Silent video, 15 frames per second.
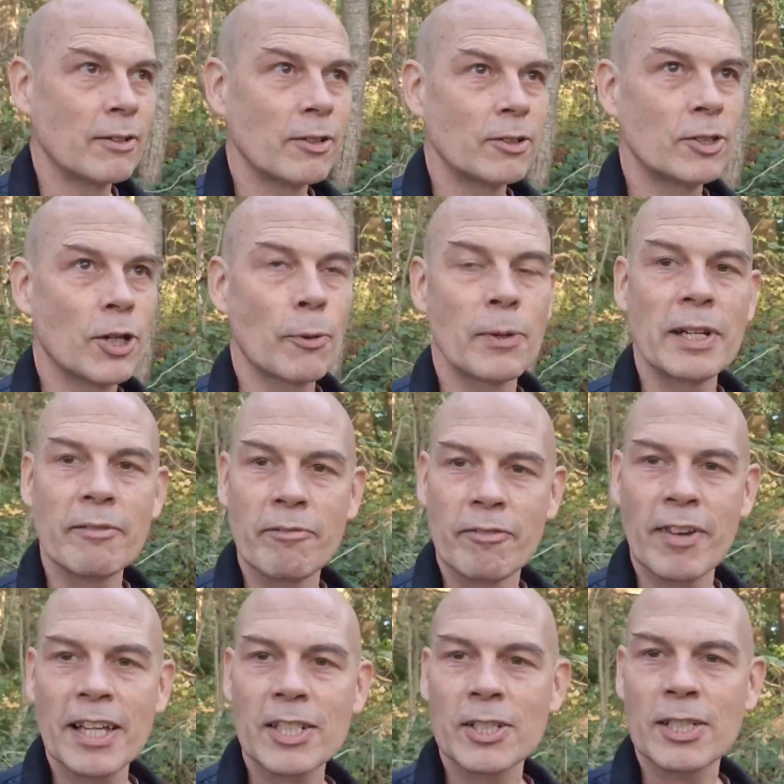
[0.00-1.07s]
to an
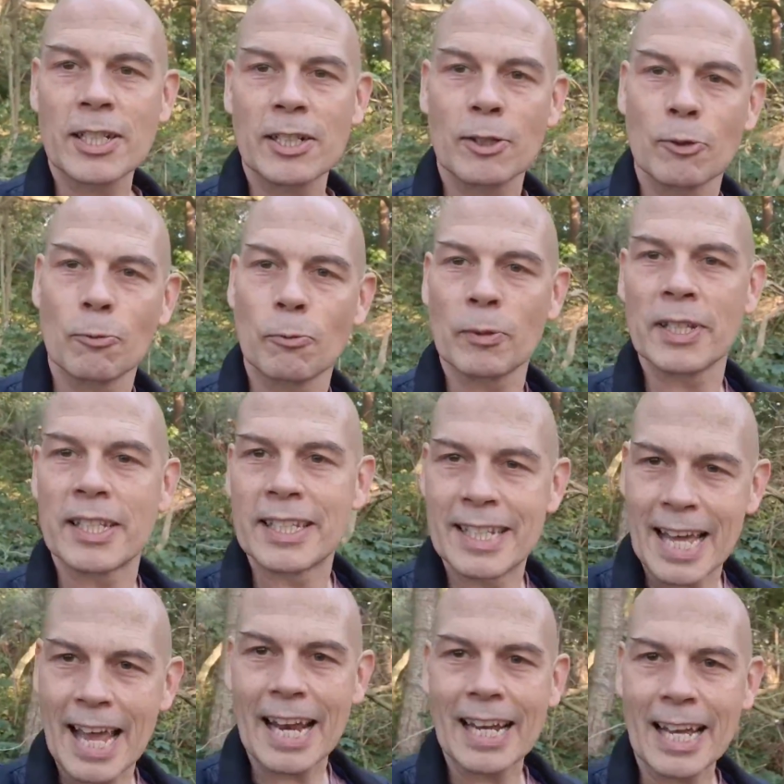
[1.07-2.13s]
investor with
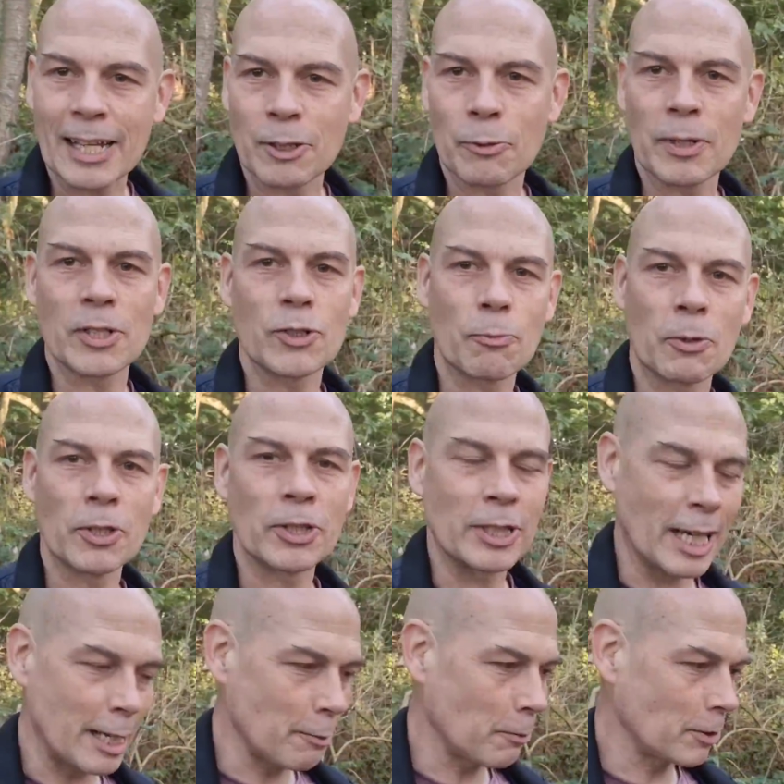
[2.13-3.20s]
their language and what
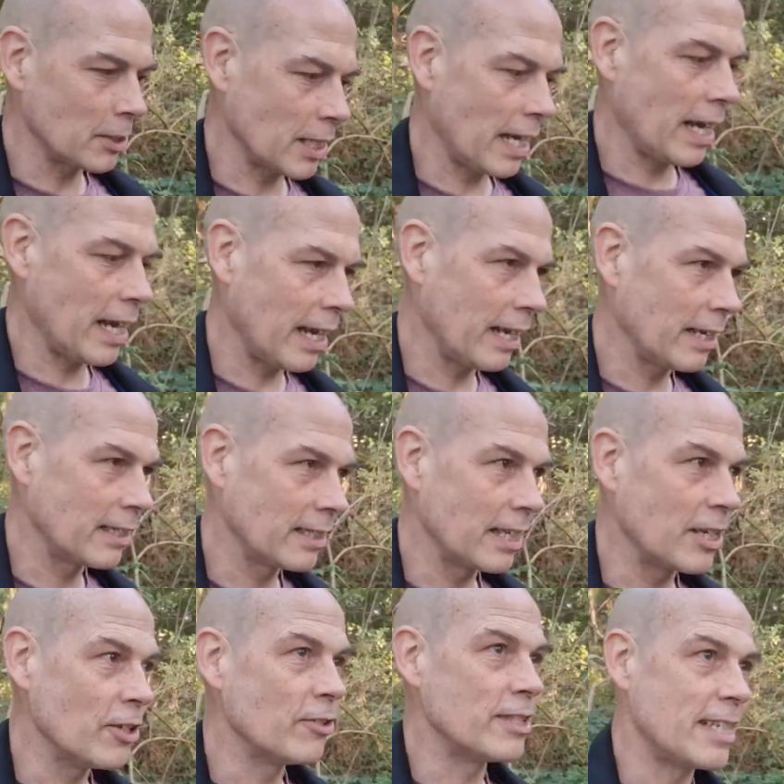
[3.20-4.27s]
they want to hear, then
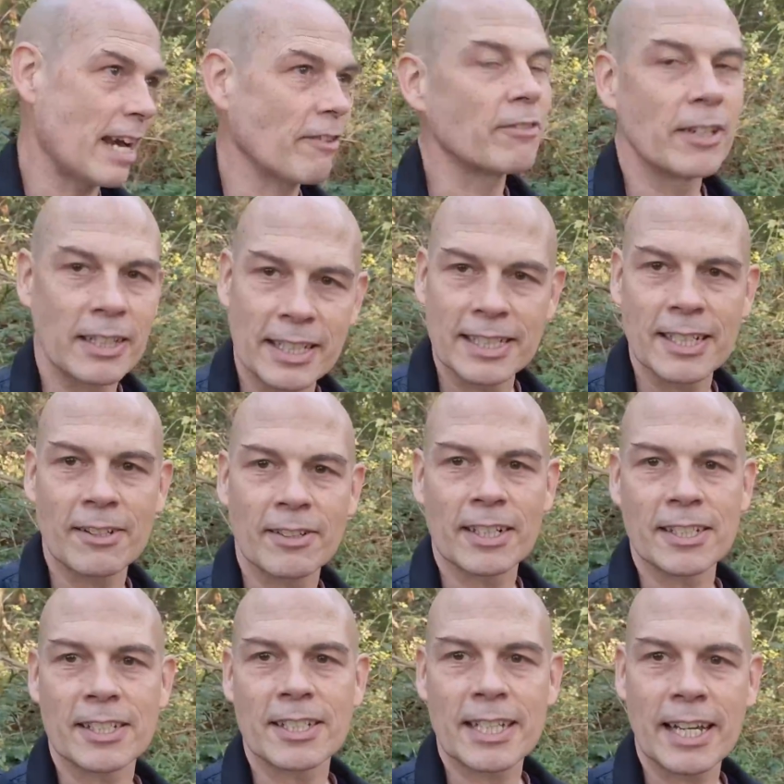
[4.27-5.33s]
you definitely don't
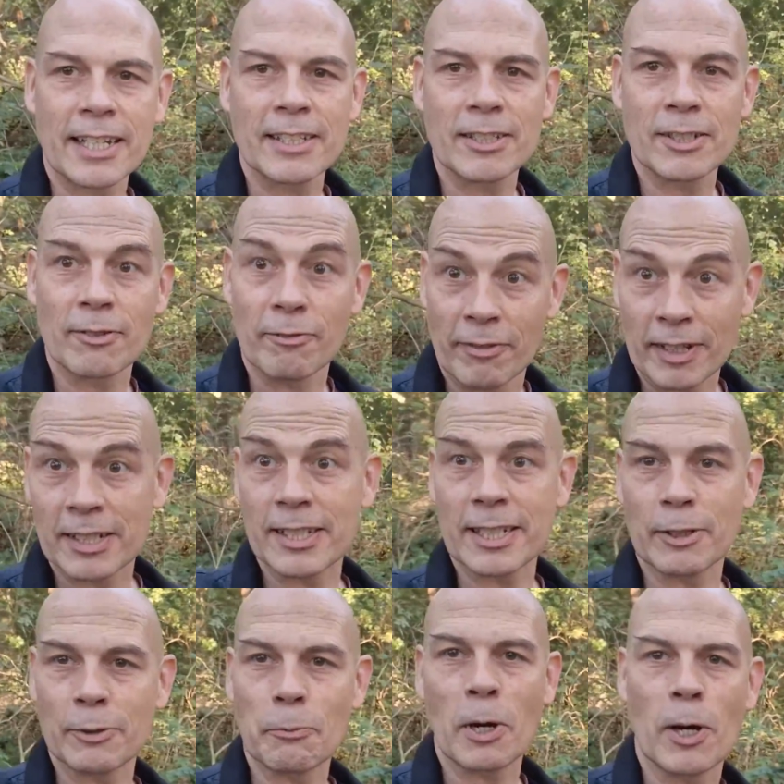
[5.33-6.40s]
understand the
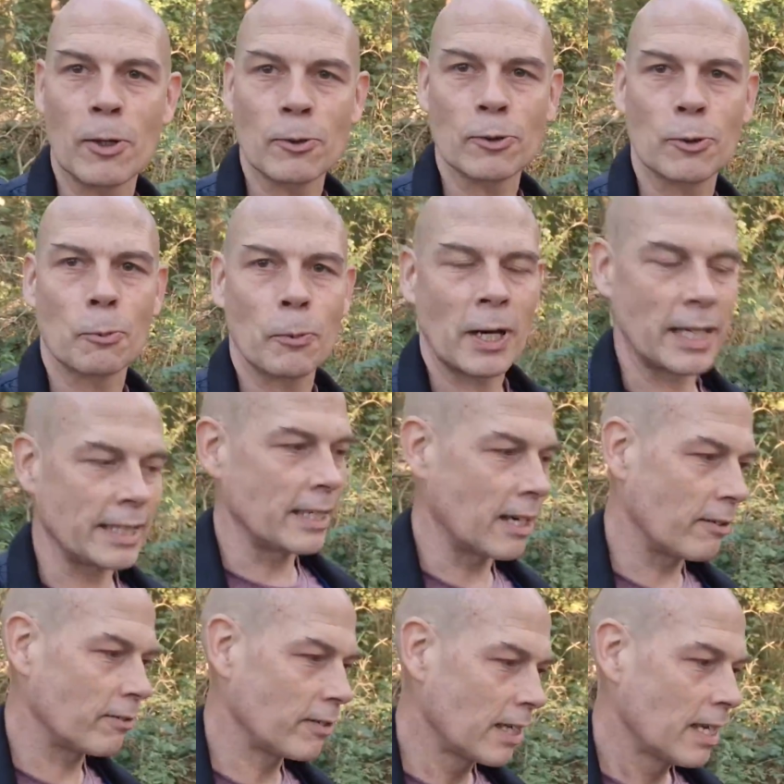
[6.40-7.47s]
funding world well
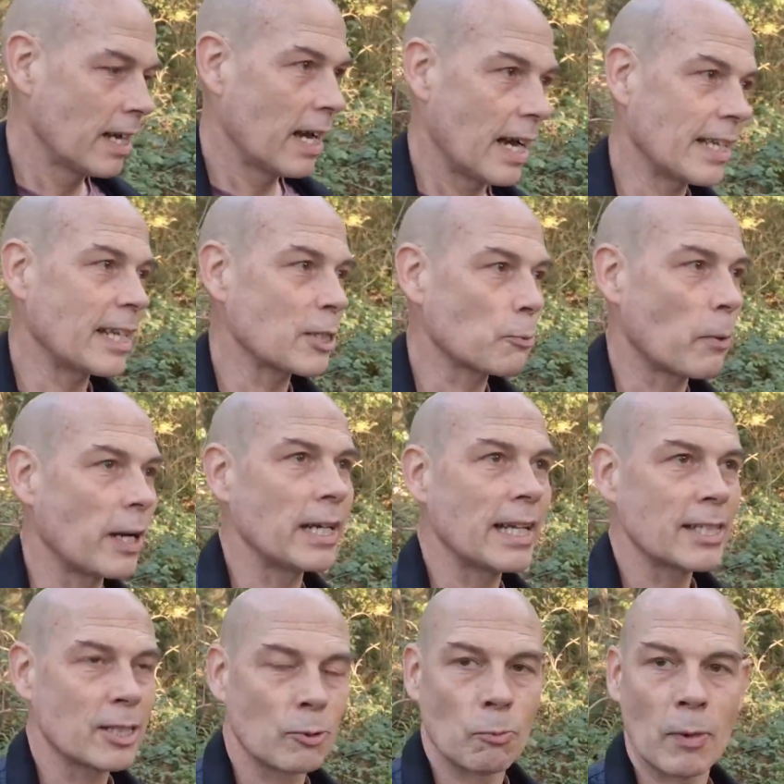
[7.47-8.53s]
enough. And that's why
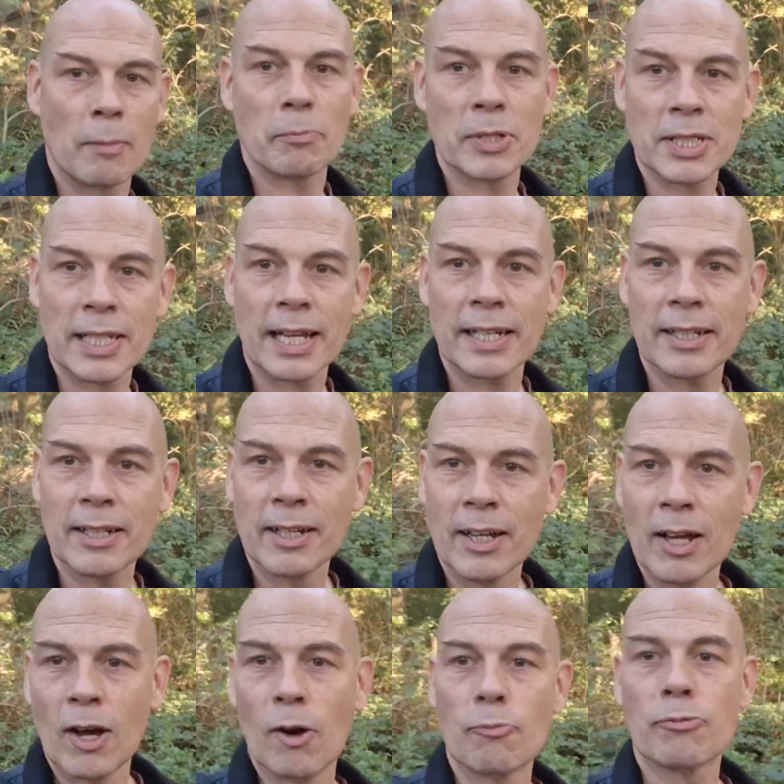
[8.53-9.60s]
less than 1%
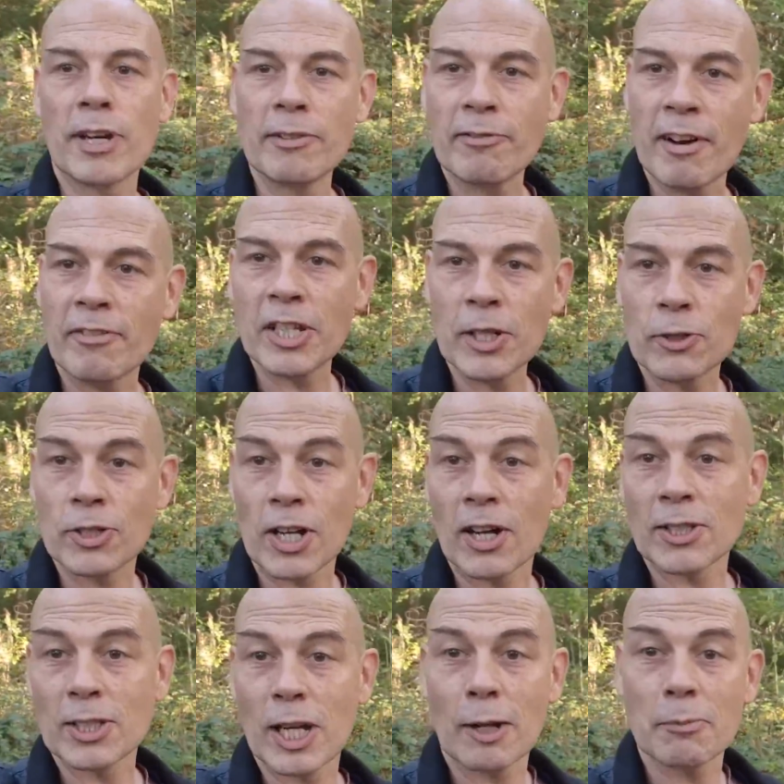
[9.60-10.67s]
of pre-revenue
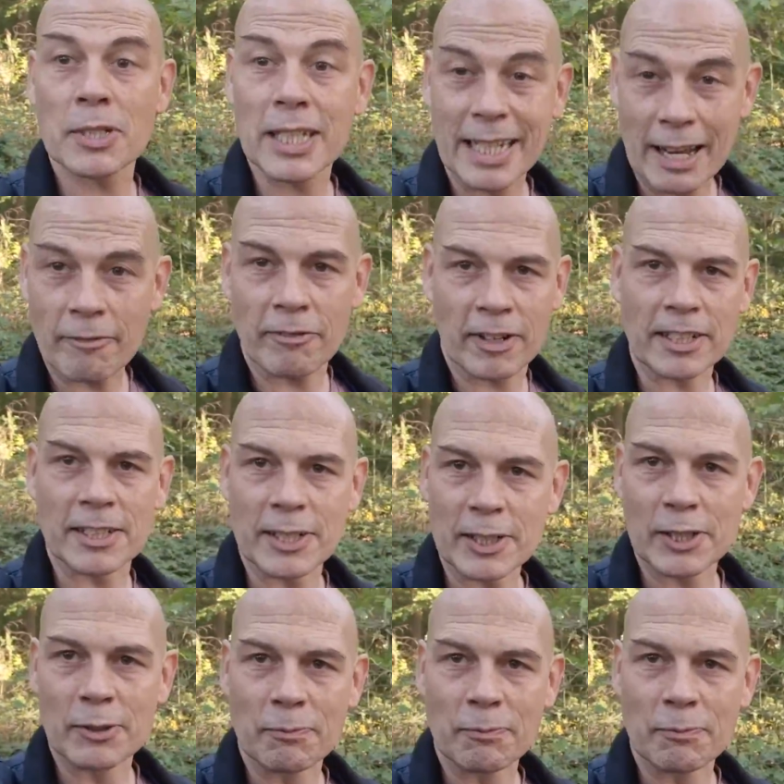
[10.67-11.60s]
startups get funded.